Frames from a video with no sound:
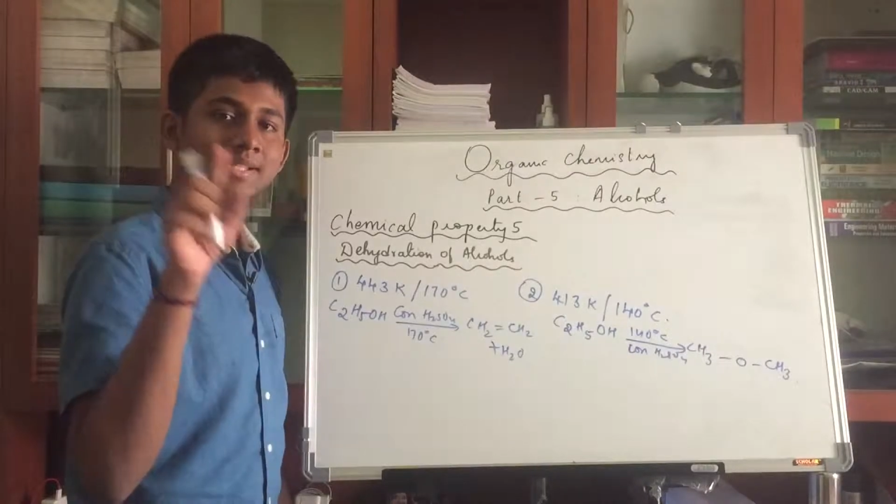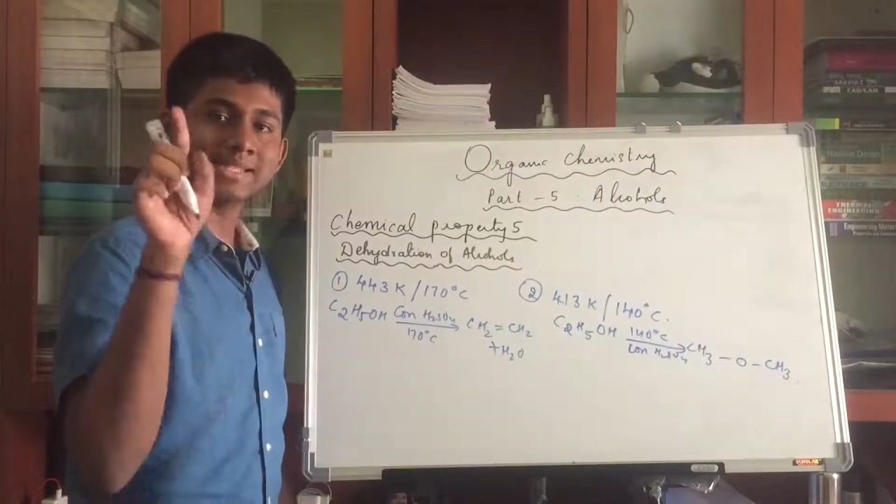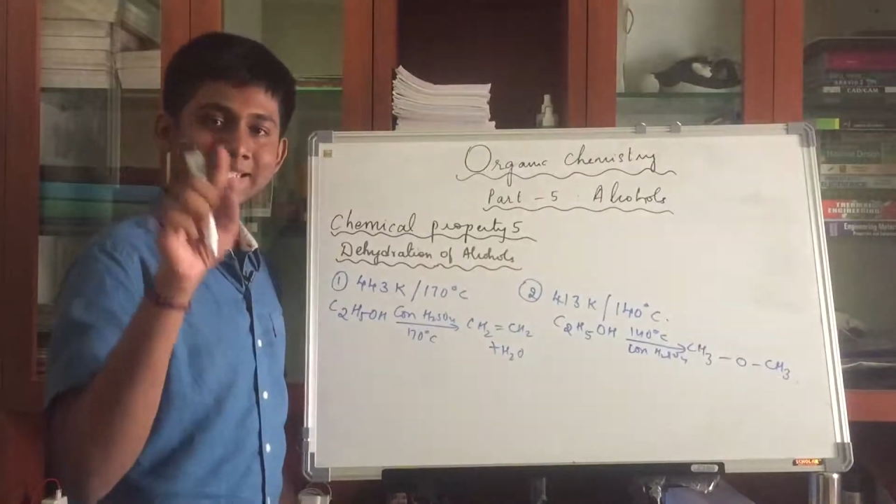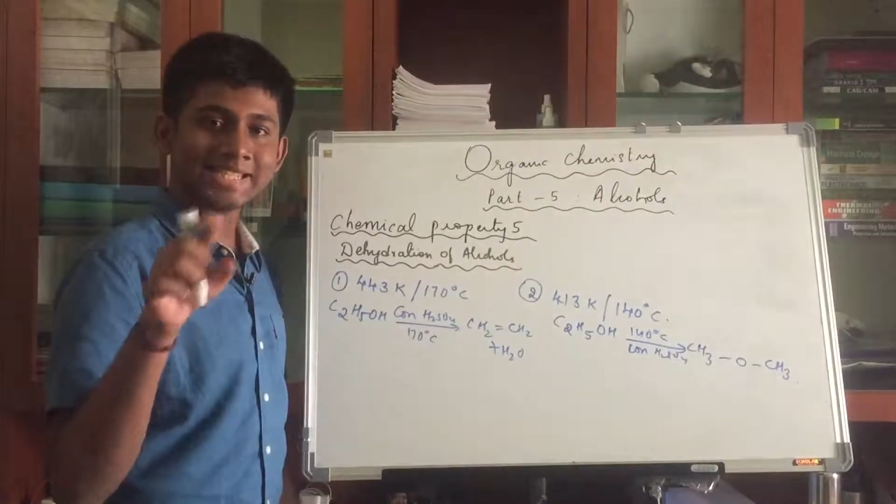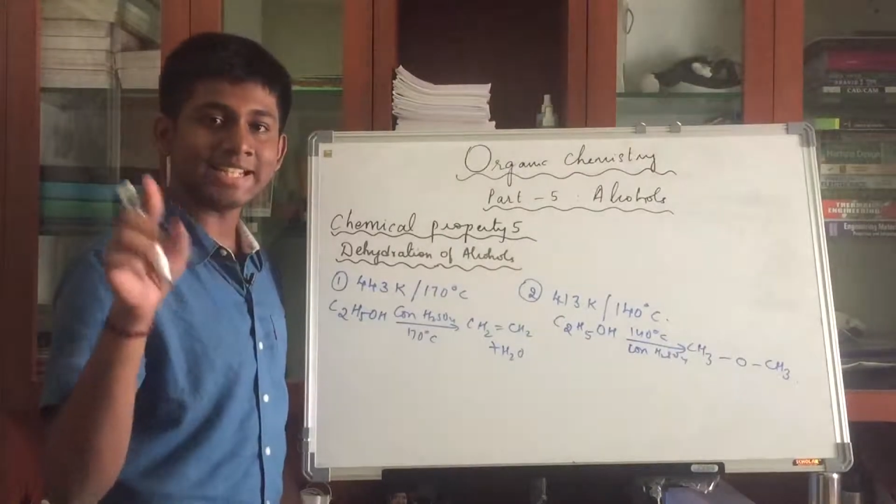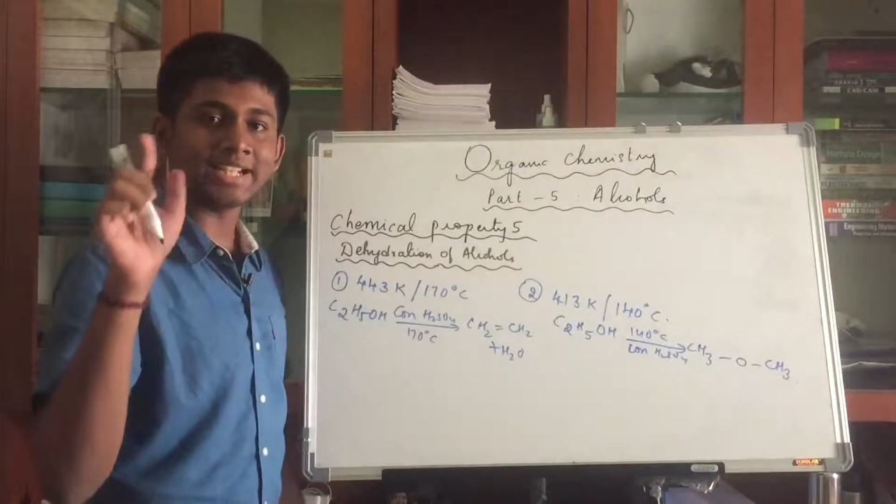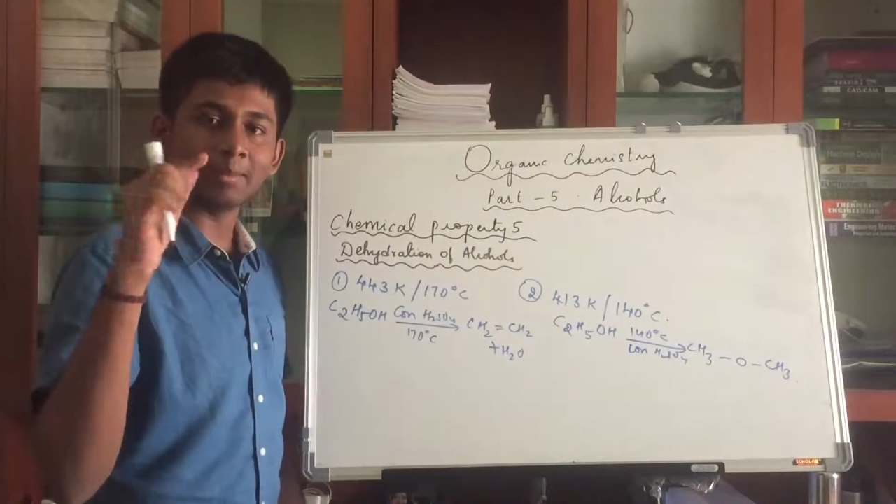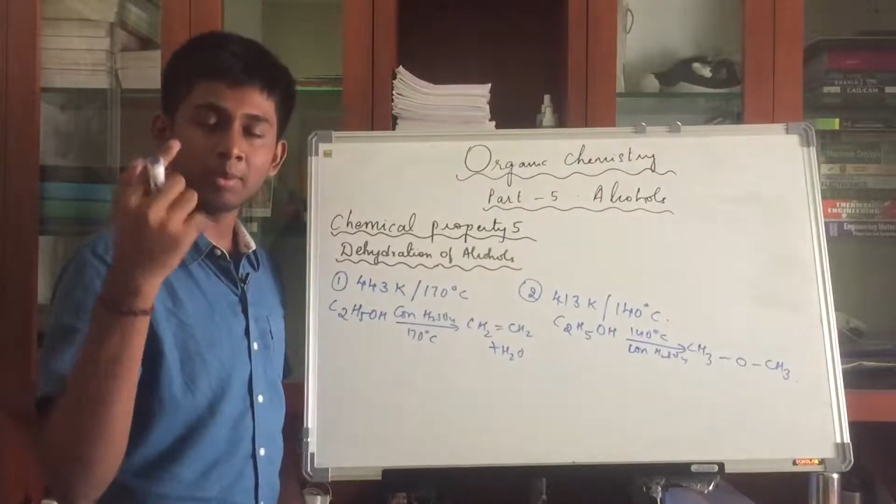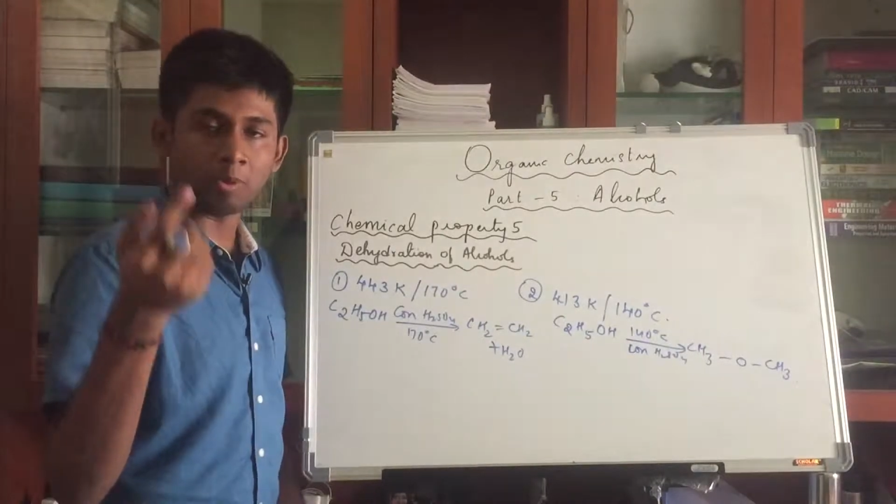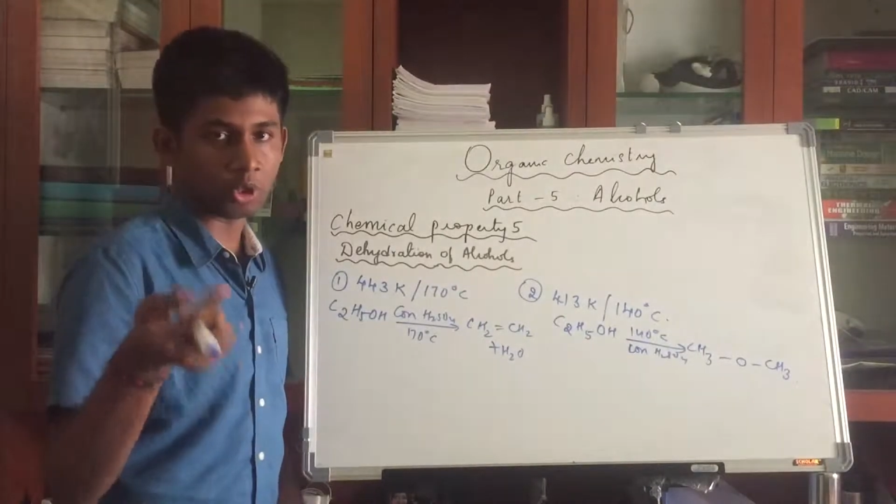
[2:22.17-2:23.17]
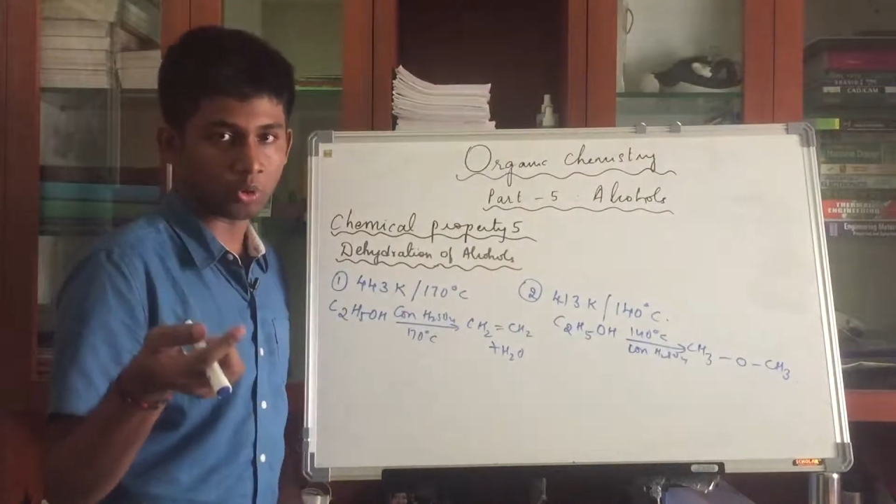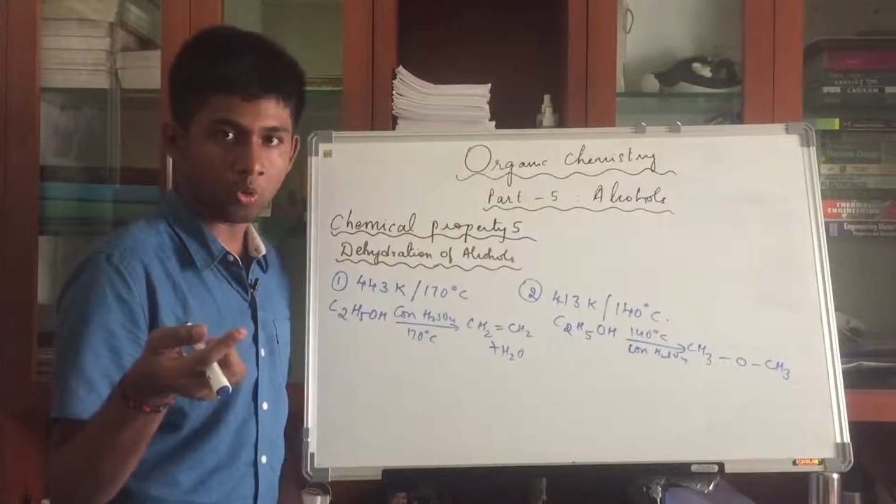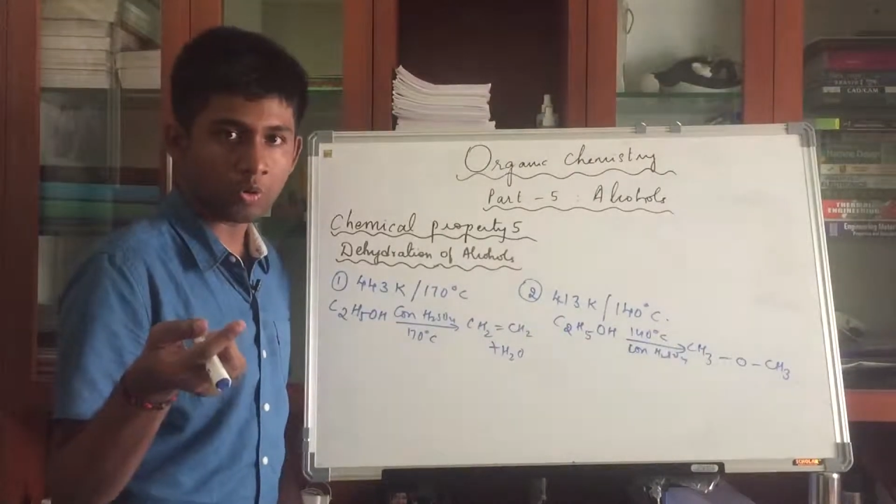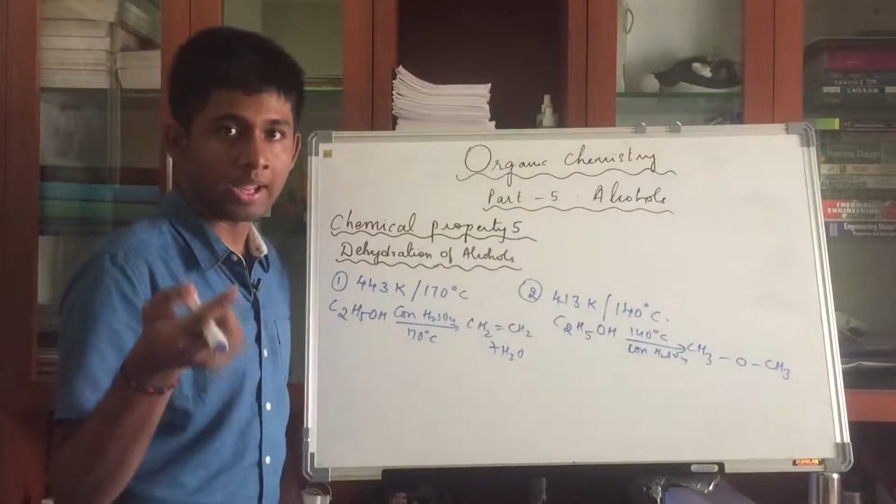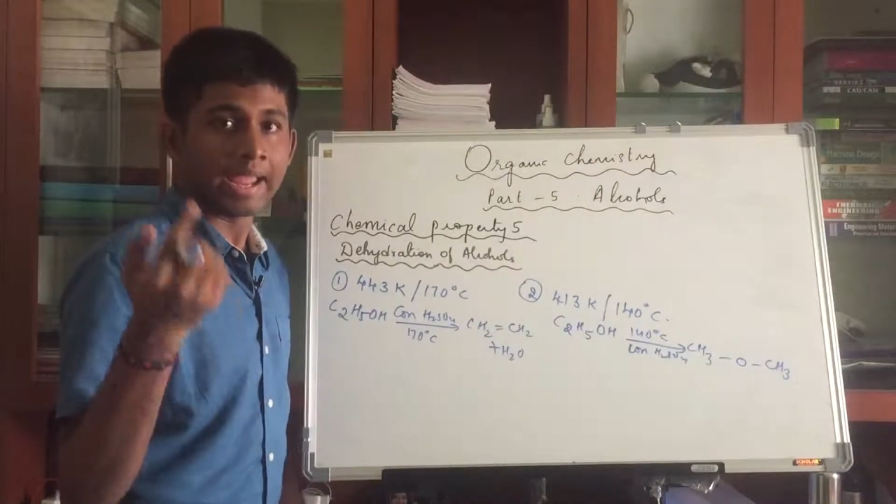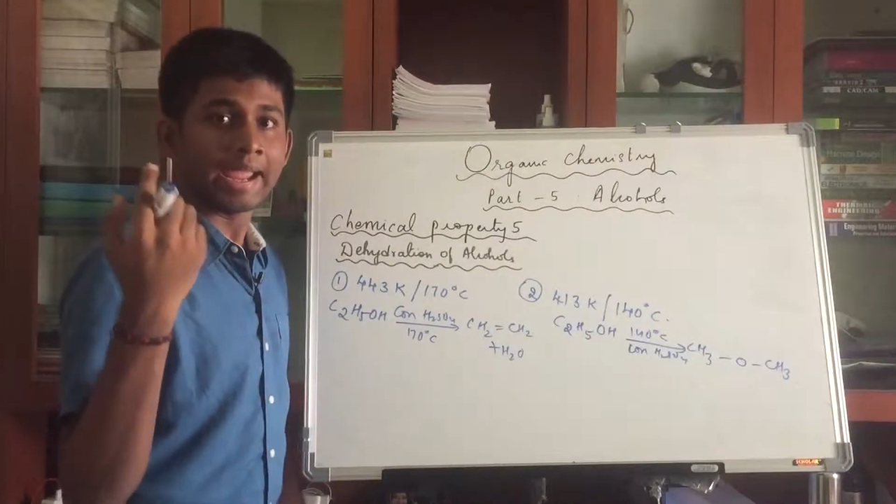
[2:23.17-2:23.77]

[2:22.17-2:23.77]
C double bond O,